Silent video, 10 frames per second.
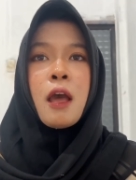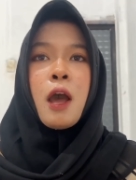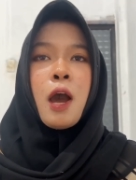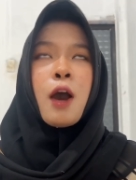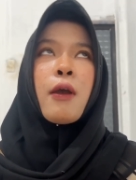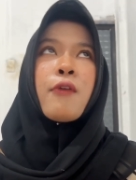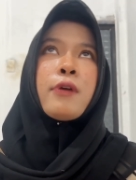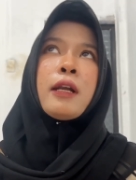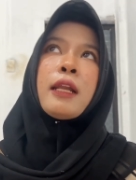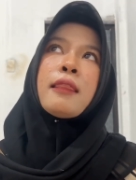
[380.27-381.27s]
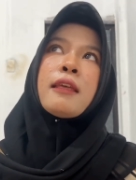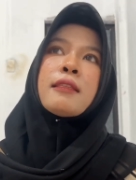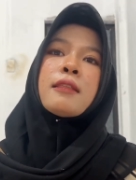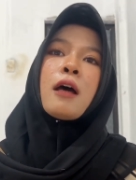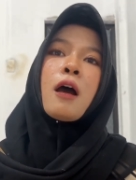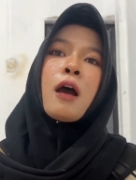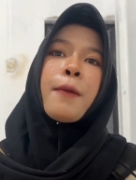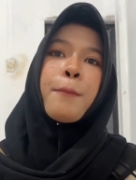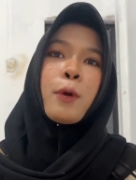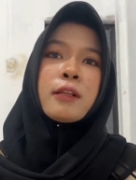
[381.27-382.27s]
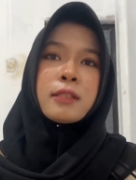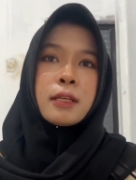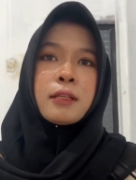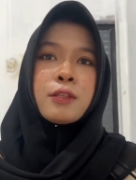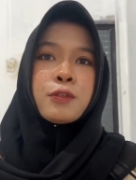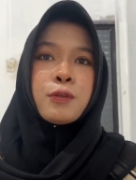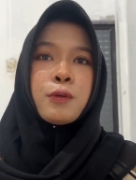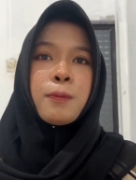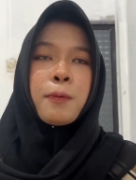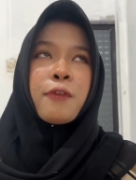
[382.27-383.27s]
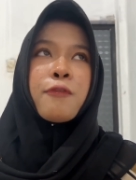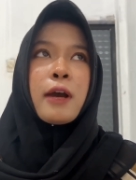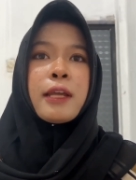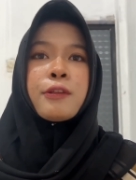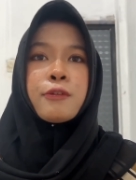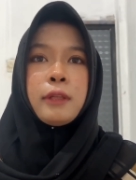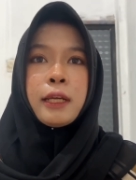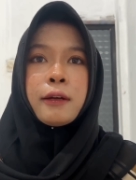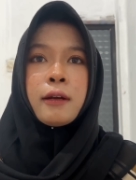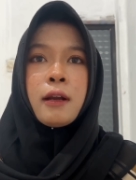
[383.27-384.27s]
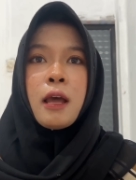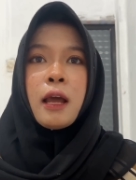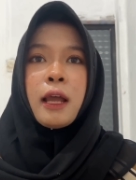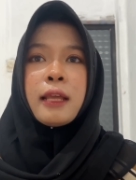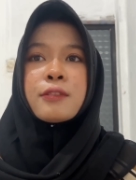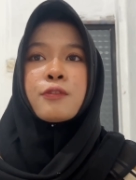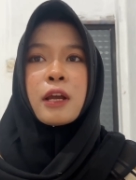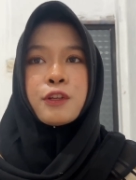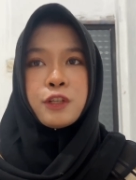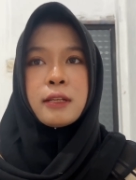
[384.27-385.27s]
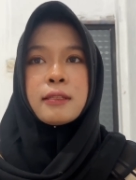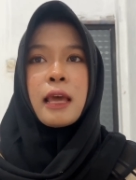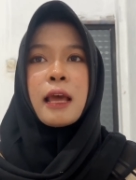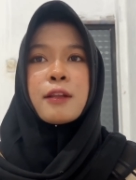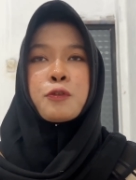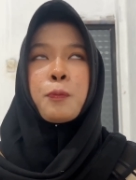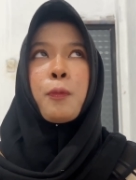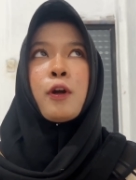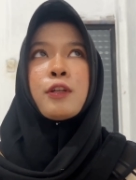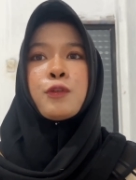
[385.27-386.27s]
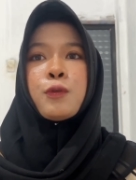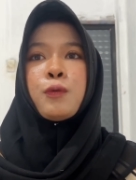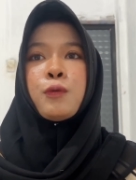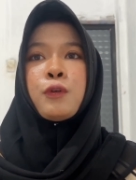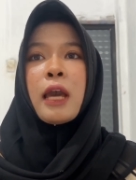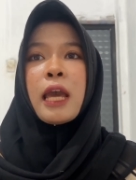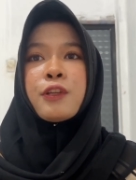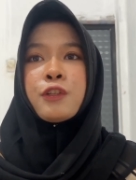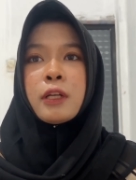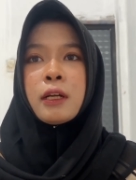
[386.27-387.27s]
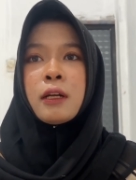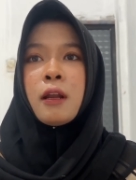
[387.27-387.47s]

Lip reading: However, it is important to provide clear instructions and support to ensure